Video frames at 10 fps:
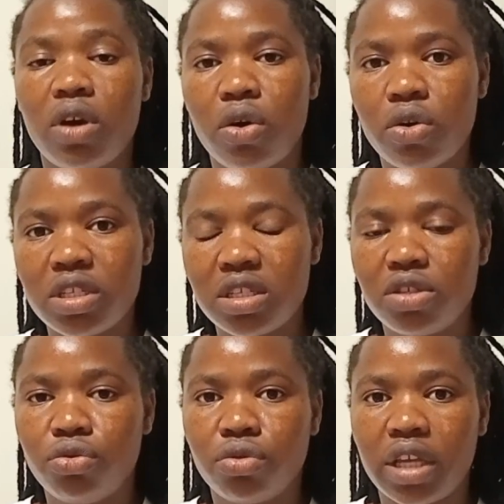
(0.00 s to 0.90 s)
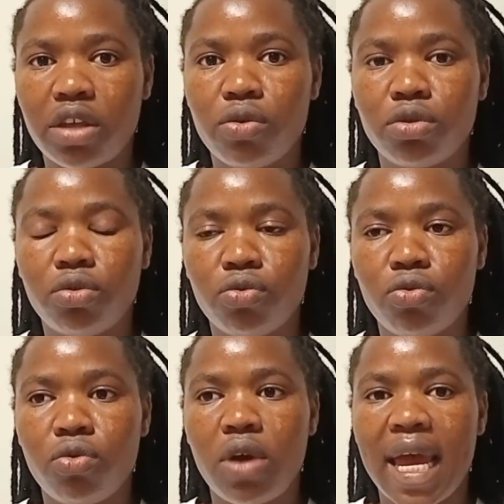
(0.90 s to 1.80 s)
your host to take you
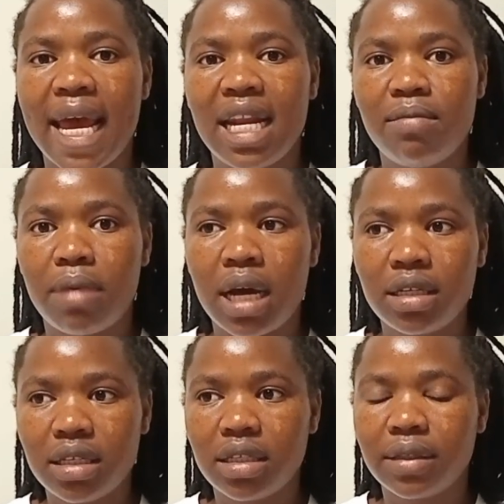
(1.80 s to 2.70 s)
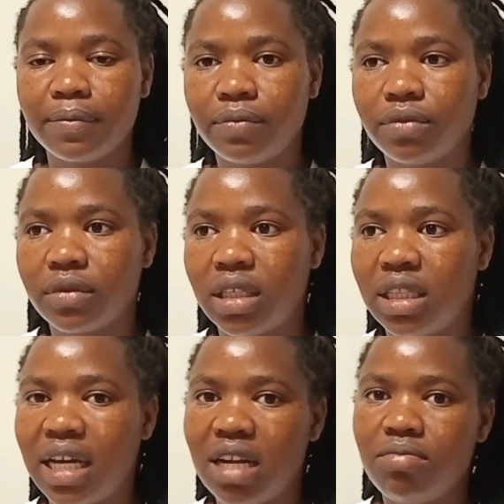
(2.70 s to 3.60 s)
to any bank.
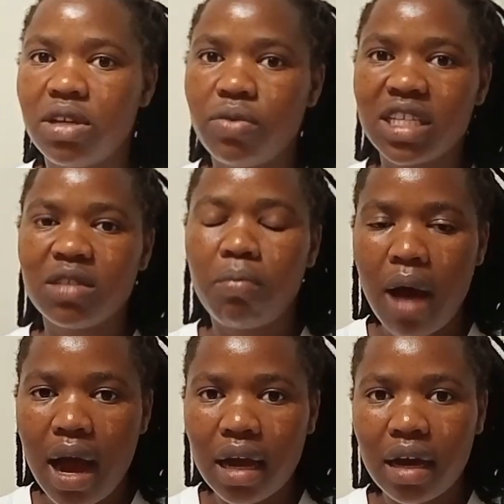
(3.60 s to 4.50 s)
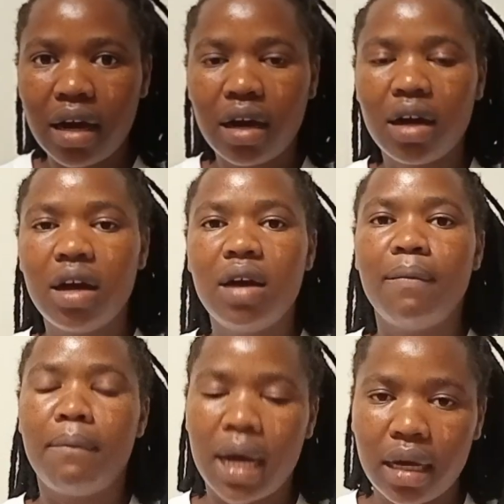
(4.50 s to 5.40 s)
It can be Westpac
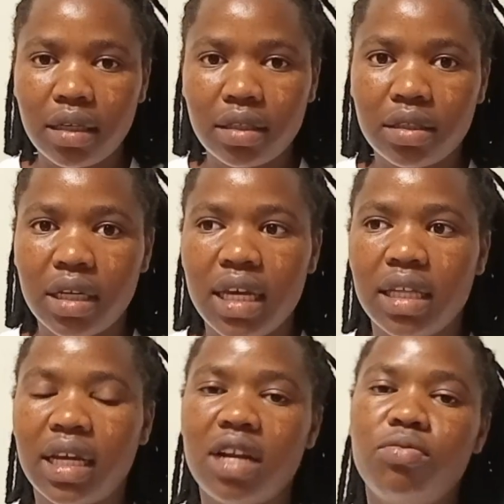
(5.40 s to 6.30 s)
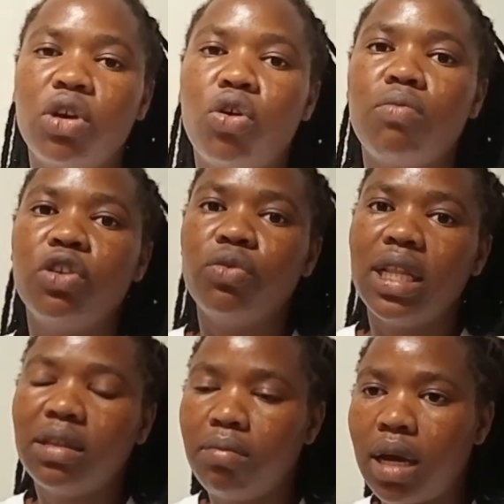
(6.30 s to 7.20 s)
Bank, it can be
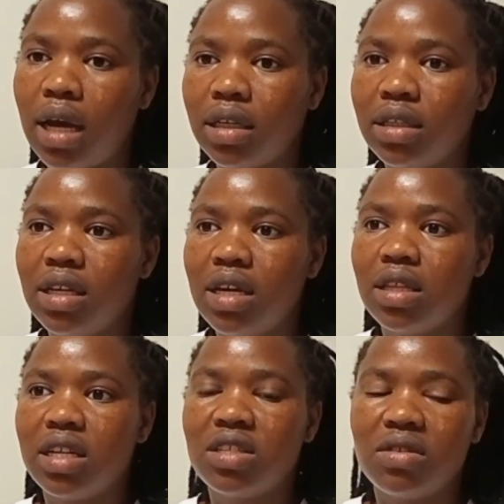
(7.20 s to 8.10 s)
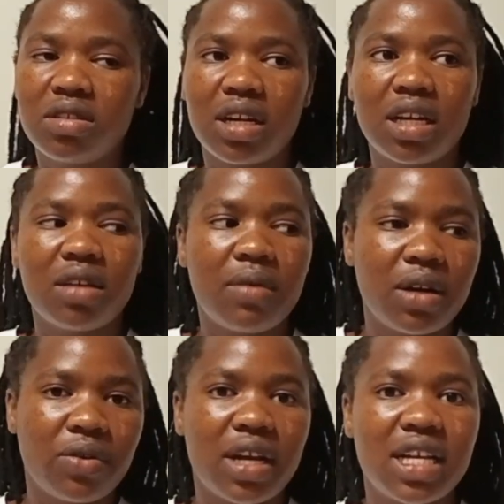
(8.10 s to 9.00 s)
Commonwealth Bank. There is also another
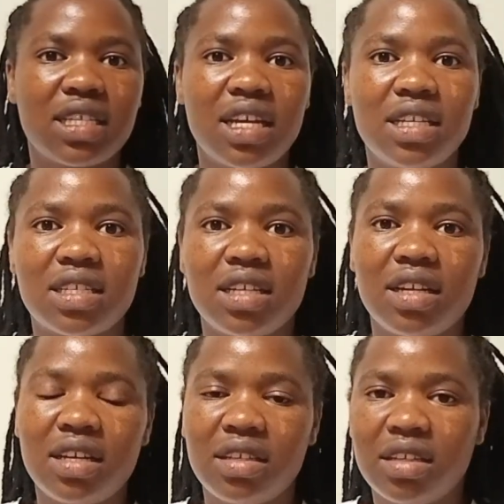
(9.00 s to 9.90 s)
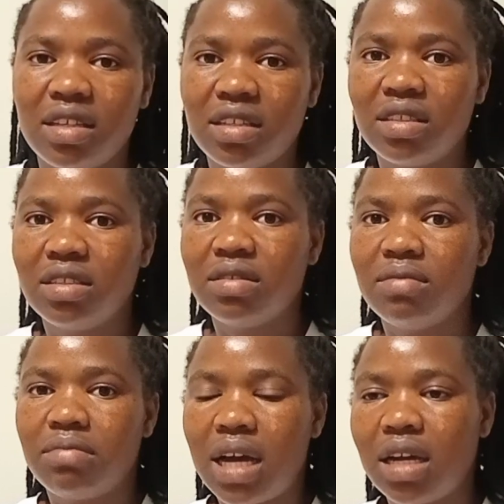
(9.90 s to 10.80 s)
one known as AZN
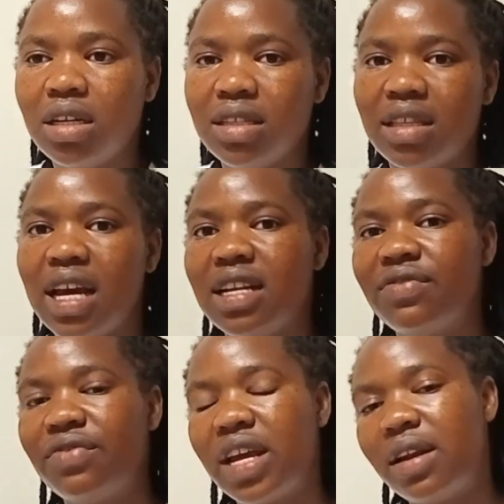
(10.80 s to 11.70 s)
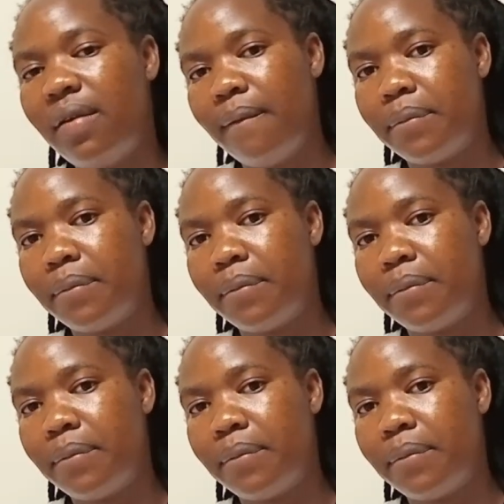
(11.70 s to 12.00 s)
Bank. There are different